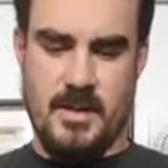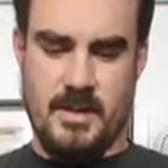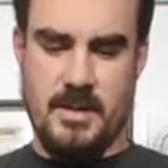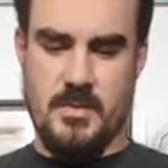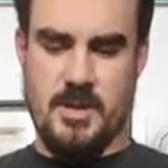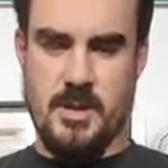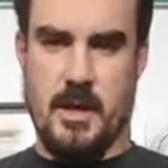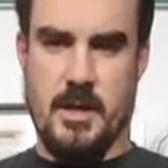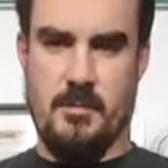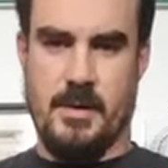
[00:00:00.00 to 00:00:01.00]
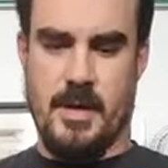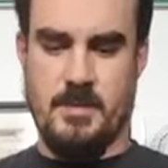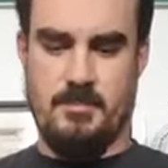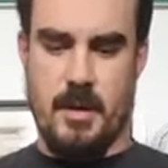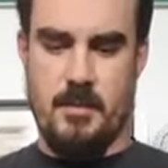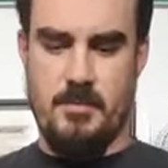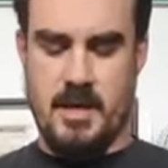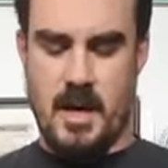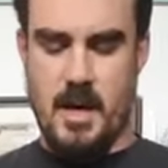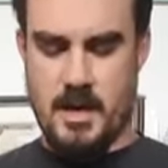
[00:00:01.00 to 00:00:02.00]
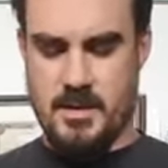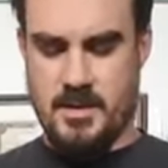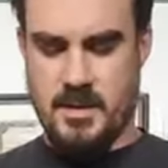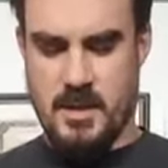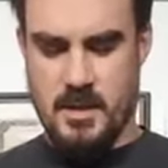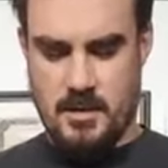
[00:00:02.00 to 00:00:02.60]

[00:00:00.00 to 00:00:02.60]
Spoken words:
that these would just lock in place, but because